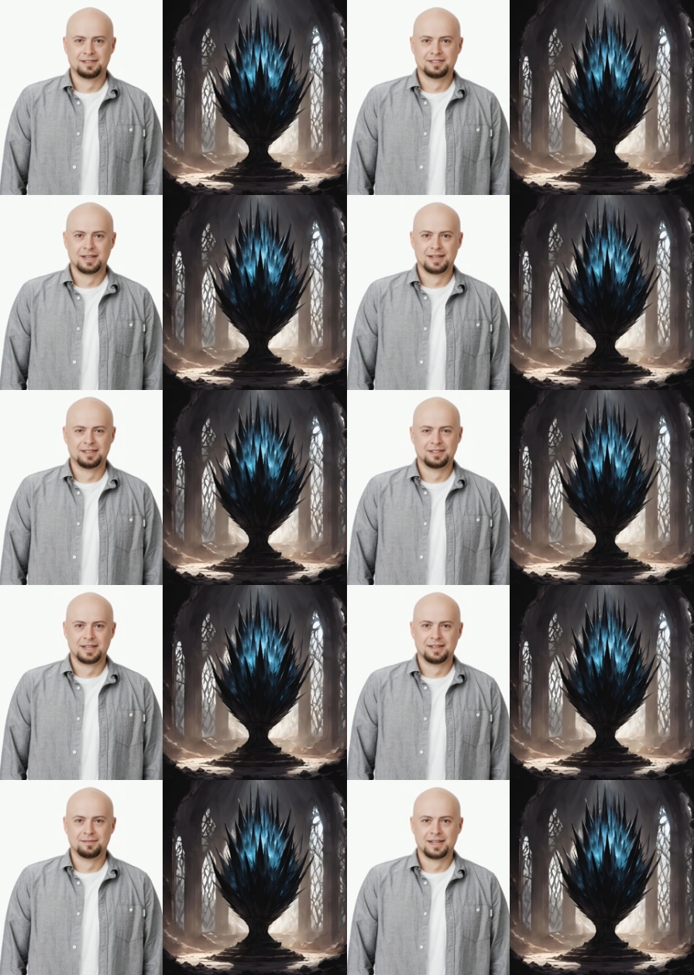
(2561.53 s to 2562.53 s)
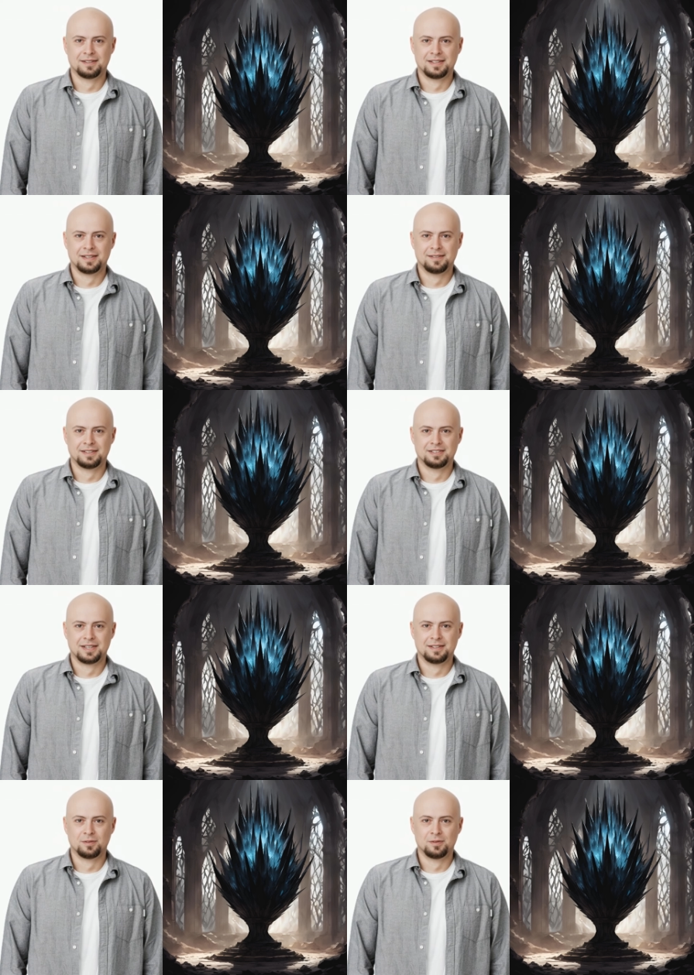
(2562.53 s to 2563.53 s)
Inside the chamber, the
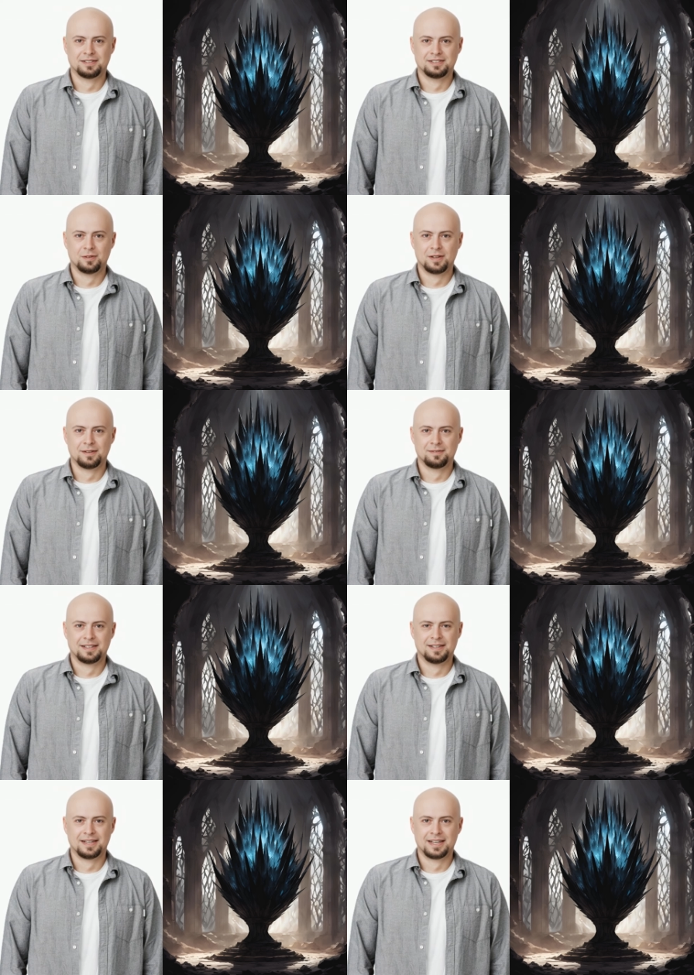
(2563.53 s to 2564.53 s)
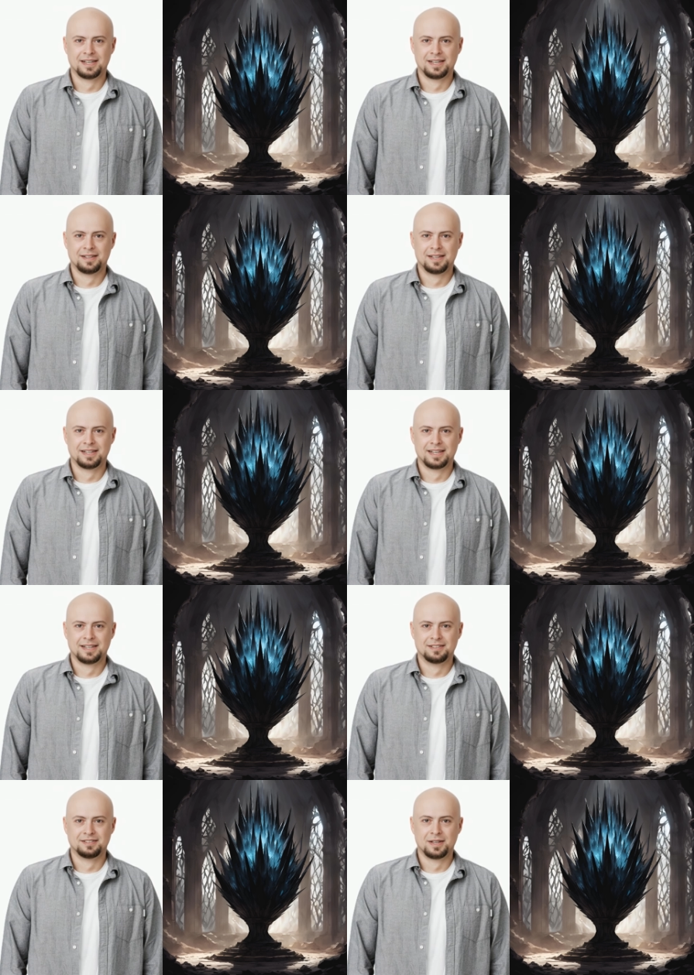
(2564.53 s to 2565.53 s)
shadow crystal hovered in the air,
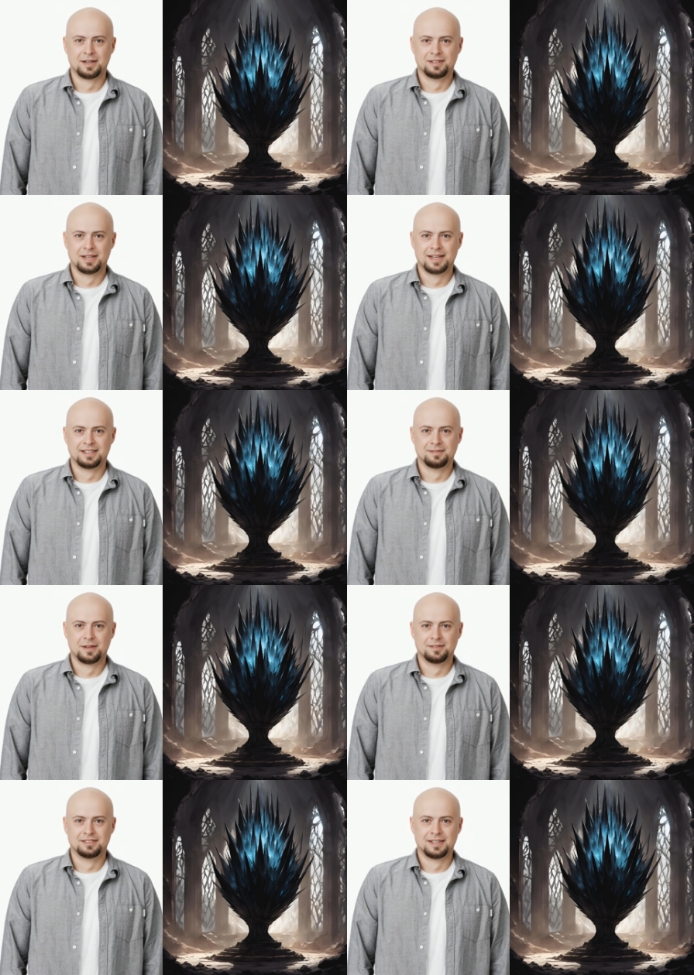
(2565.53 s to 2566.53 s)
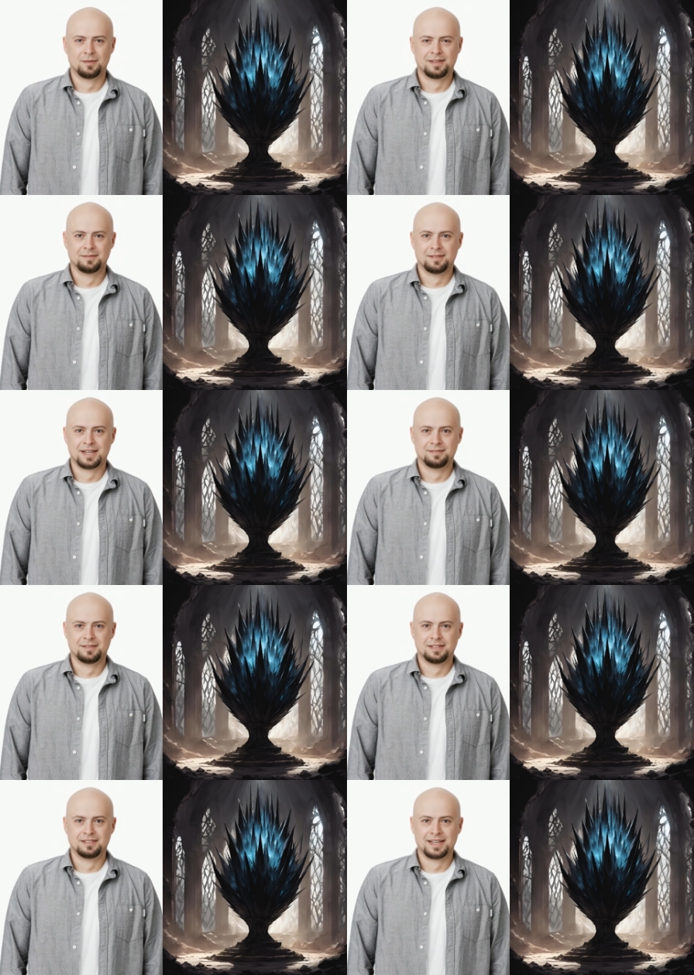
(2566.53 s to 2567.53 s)
its dark light pulsing with a
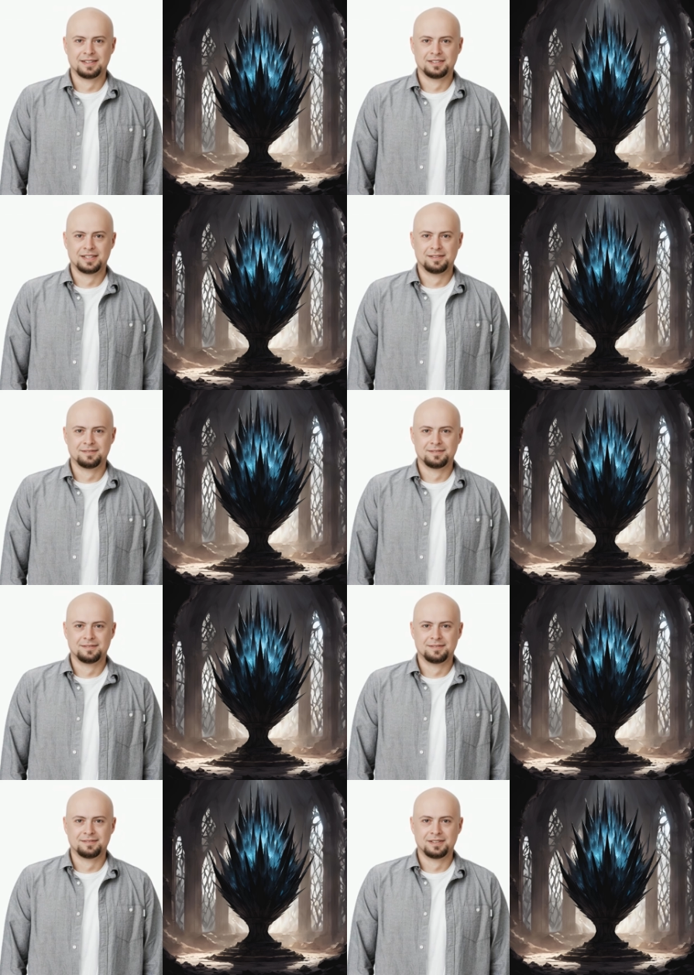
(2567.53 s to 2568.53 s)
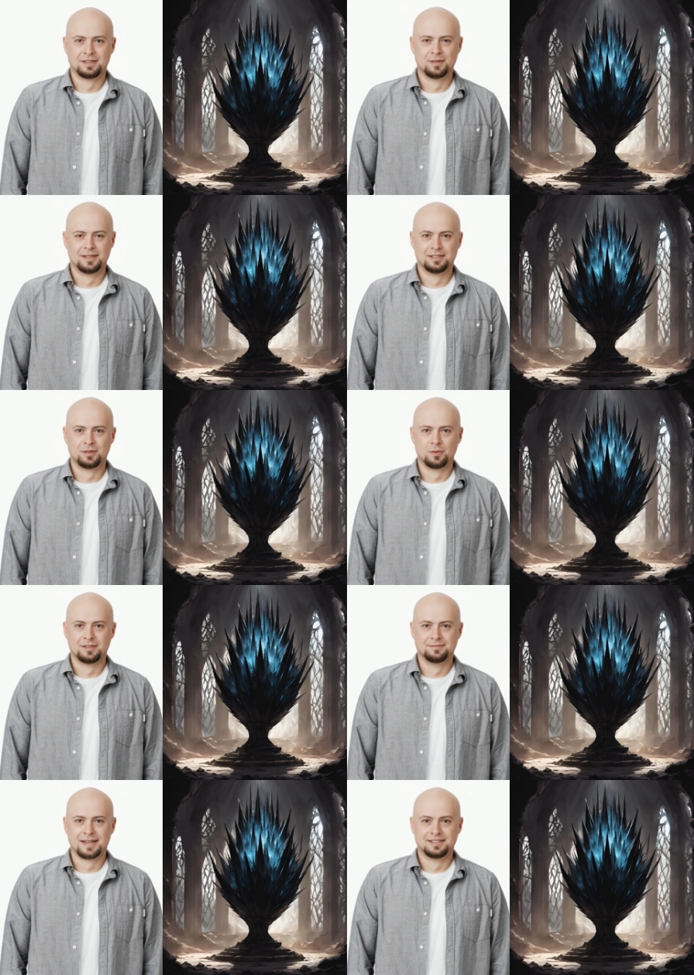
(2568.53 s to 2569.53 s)
malevolent energy. The crystal
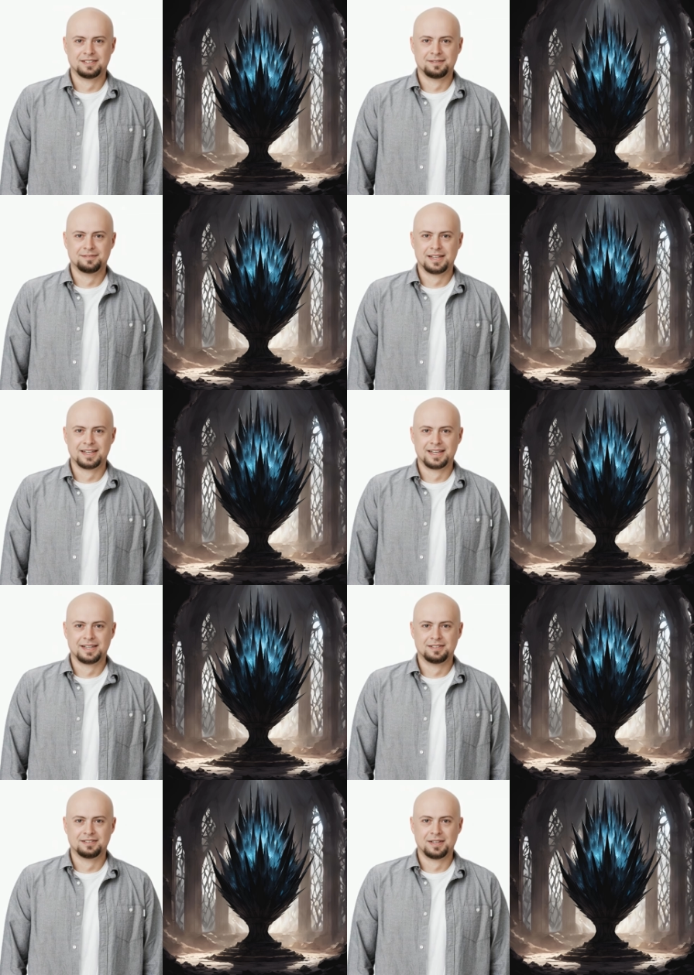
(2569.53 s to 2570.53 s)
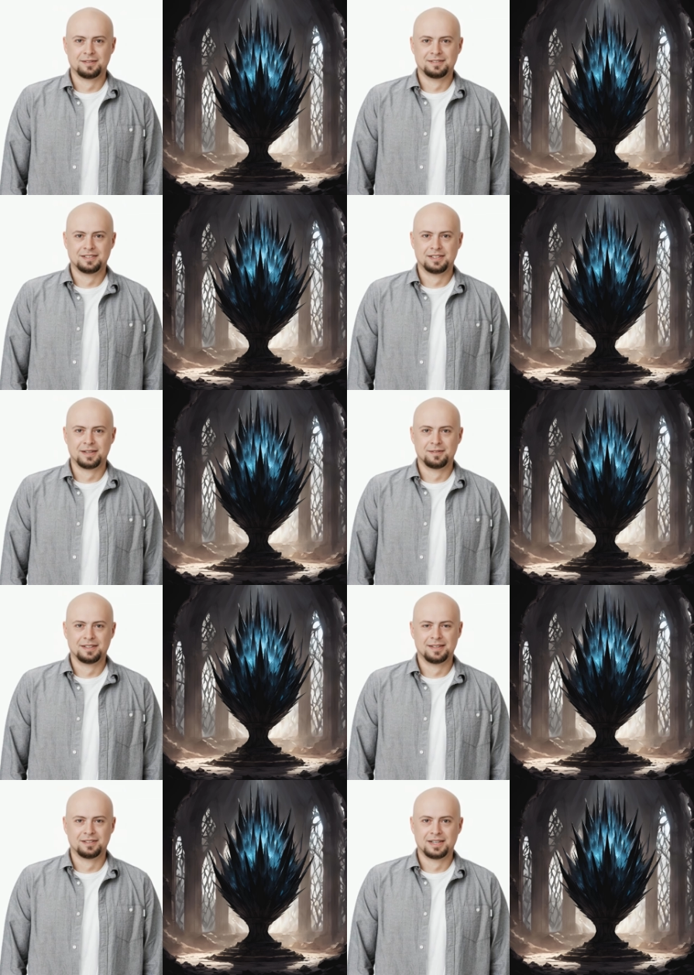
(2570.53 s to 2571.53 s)
was massive, its surface
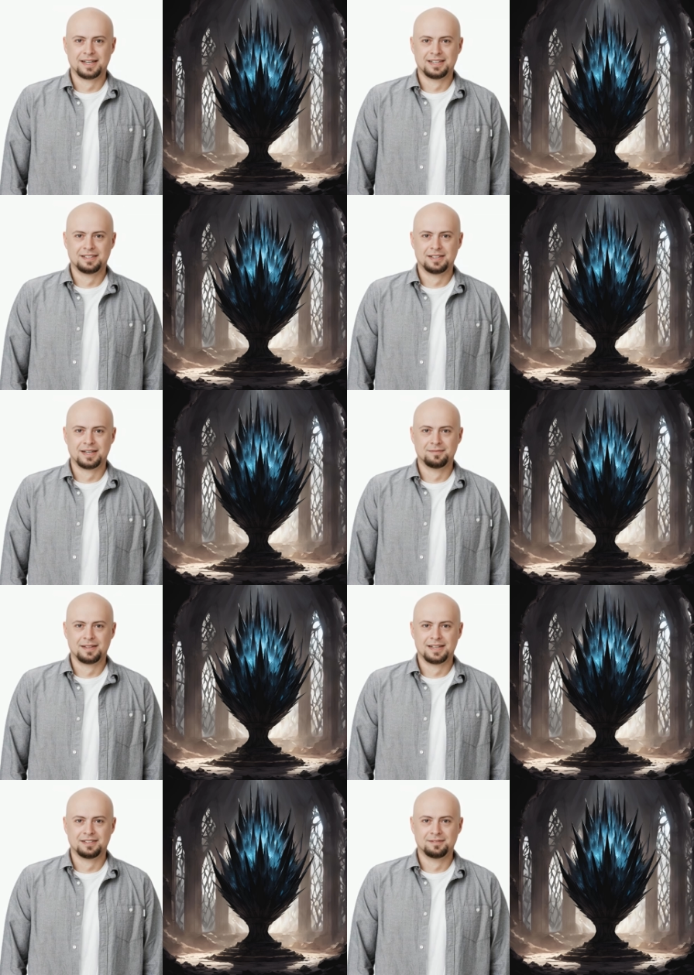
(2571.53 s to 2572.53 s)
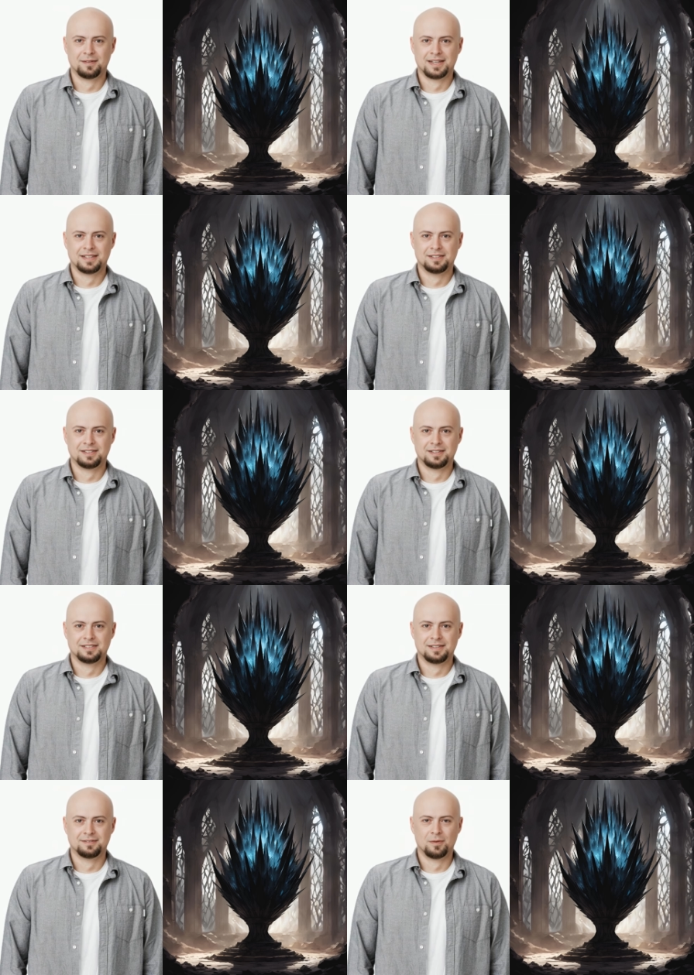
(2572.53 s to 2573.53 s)
covered in jagged, black spikes that
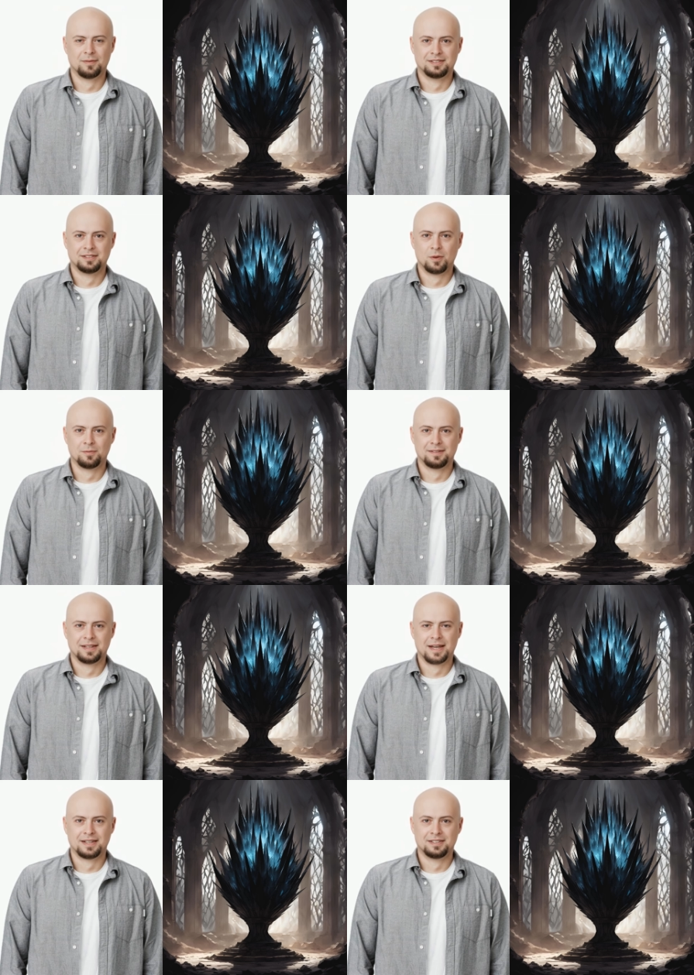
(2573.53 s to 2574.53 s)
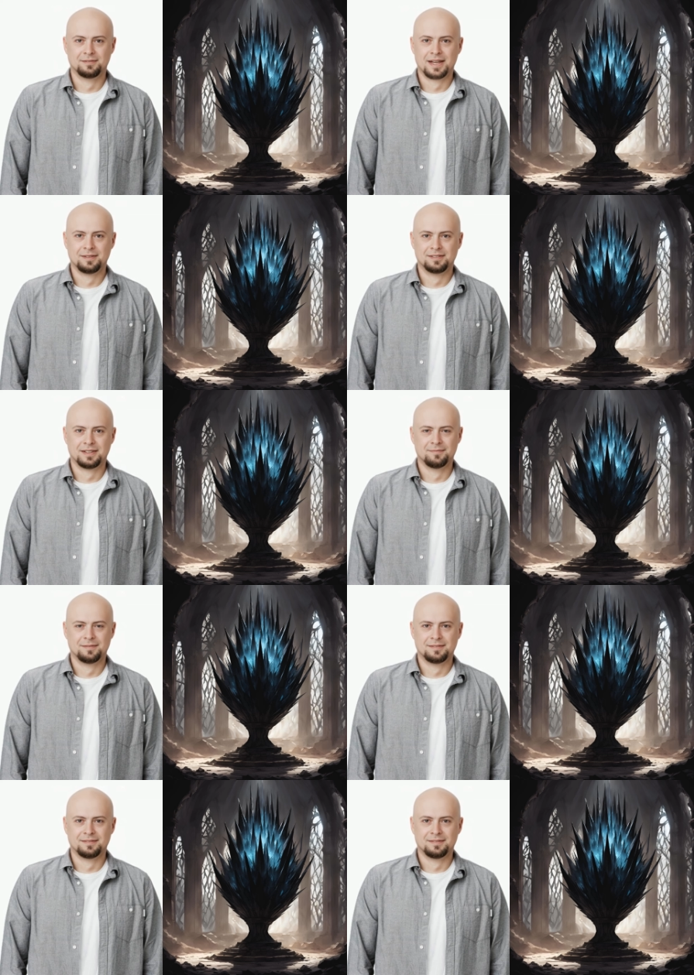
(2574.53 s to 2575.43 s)
seemed to absorb the light around them.